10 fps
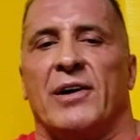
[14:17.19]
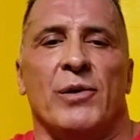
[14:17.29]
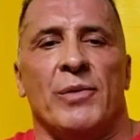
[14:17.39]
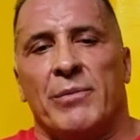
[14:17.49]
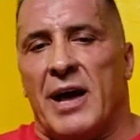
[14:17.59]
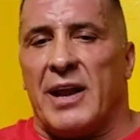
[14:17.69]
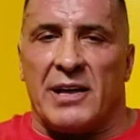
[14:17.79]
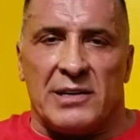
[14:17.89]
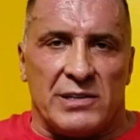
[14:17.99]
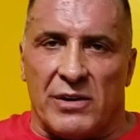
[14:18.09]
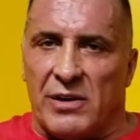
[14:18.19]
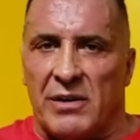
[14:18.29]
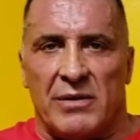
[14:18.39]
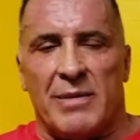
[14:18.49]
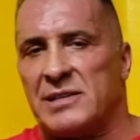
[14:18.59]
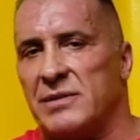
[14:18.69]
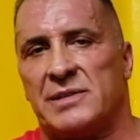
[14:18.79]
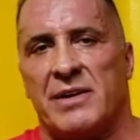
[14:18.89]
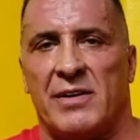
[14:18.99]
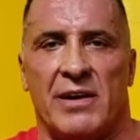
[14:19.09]
human body can store maximum
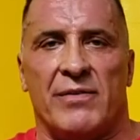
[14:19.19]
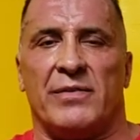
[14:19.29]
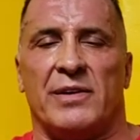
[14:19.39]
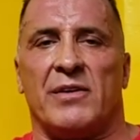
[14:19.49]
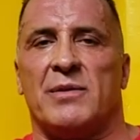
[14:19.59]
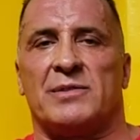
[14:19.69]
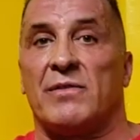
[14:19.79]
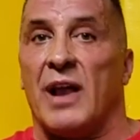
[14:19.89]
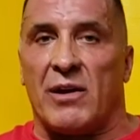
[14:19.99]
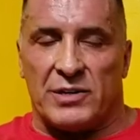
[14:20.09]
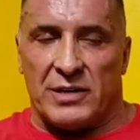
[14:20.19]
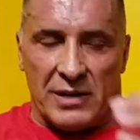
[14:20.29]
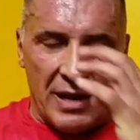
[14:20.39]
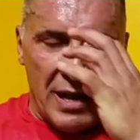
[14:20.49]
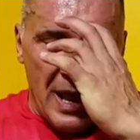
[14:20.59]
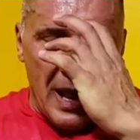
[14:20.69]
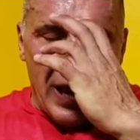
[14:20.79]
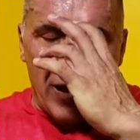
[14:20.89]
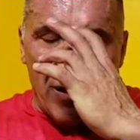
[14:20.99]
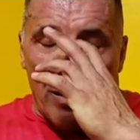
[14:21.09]
750 grams of glycogen.
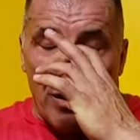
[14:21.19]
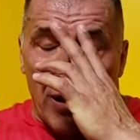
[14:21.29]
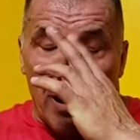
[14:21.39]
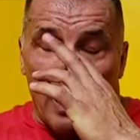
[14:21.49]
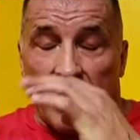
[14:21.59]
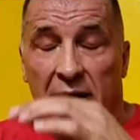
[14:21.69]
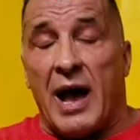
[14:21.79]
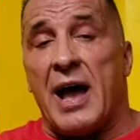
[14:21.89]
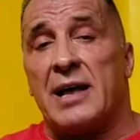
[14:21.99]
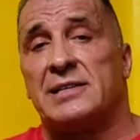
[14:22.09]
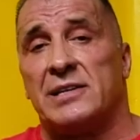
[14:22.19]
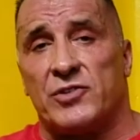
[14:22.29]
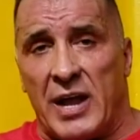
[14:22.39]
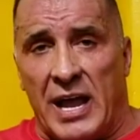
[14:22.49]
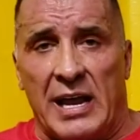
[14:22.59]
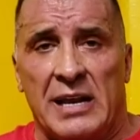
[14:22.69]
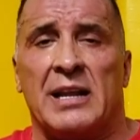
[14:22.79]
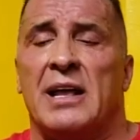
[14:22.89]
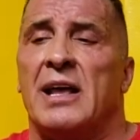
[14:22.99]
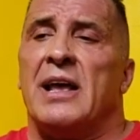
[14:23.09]
You know, uh, guys that
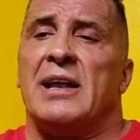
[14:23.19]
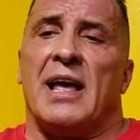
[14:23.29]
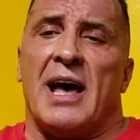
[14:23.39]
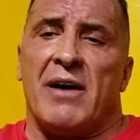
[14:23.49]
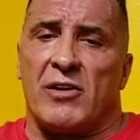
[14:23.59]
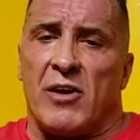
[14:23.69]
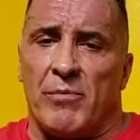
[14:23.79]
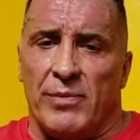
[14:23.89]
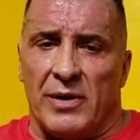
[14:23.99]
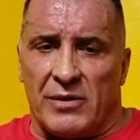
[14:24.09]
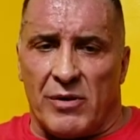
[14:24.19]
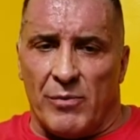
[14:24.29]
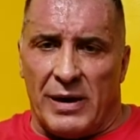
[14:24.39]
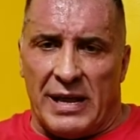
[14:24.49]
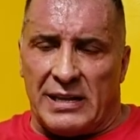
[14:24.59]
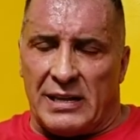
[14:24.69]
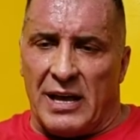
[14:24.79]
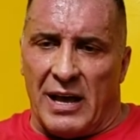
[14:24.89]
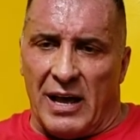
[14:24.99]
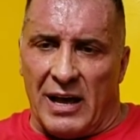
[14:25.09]
train, they have a, com a complete uh,
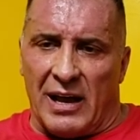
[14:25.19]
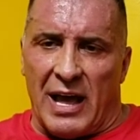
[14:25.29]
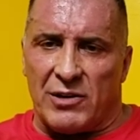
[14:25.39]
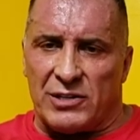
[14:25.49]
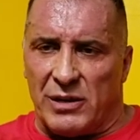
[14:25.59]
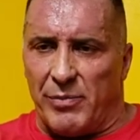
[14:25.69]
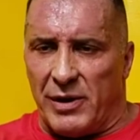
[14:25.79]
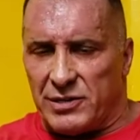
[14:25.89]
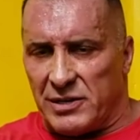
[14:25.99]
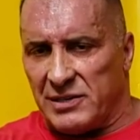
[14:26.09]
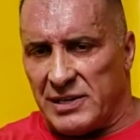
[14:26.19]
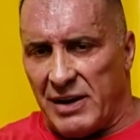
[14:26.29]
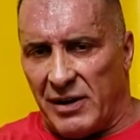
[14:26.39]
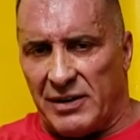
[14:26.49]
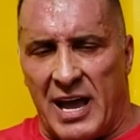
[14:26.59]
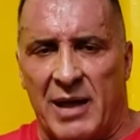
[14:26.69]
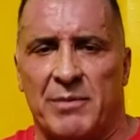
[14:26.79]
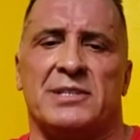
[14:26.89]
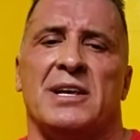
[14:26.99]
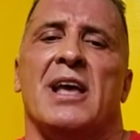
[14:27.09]
uh, glycogen depletion several
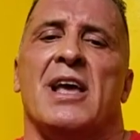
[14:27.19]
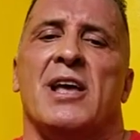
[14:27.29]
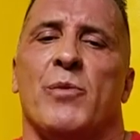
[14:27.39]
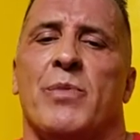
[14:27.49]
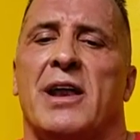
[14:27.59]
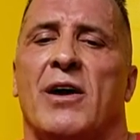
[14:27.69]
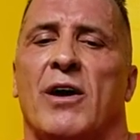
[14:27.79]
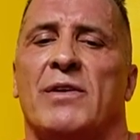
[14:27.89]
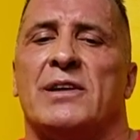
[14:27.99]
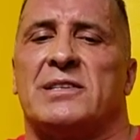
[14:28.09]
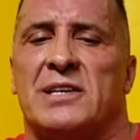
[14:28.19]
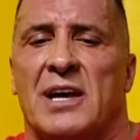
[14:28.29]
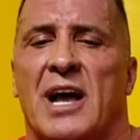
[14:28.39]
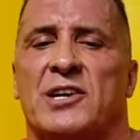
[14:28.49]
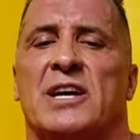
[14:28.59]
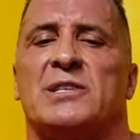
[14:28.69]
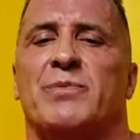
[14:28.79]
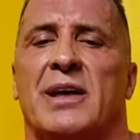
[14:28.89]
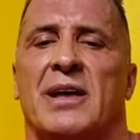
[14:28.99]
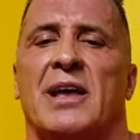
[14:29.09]
times. Your body always adjusts
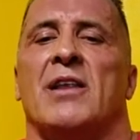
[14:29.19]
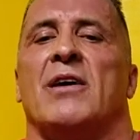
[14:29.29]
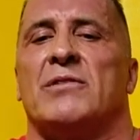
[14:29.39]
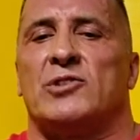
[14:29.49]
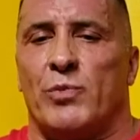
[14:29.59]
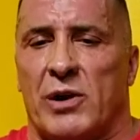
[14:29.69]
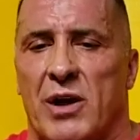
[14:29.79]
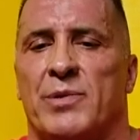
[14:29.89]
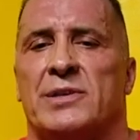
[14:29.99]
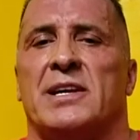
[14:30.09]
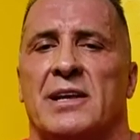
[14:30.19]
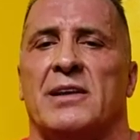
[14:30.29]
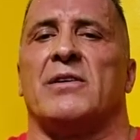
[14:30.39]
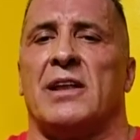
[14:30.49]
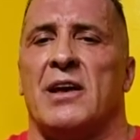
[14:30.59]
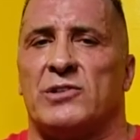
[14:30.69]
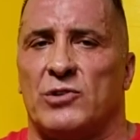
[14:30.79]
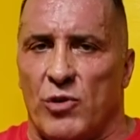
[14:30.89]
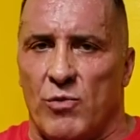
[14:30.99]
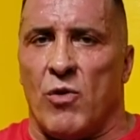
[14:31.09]
by you know supercompensating. You cannot
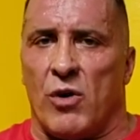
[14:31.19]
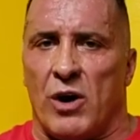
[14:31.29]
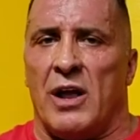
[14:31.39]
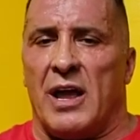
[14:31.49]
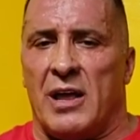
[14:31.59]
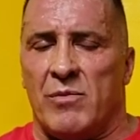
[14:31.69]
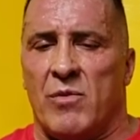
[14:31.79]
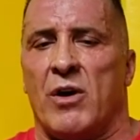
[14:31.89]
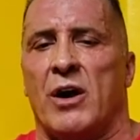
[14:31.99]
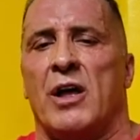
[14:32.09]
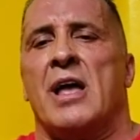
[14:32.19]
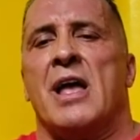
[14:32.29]
store more and more.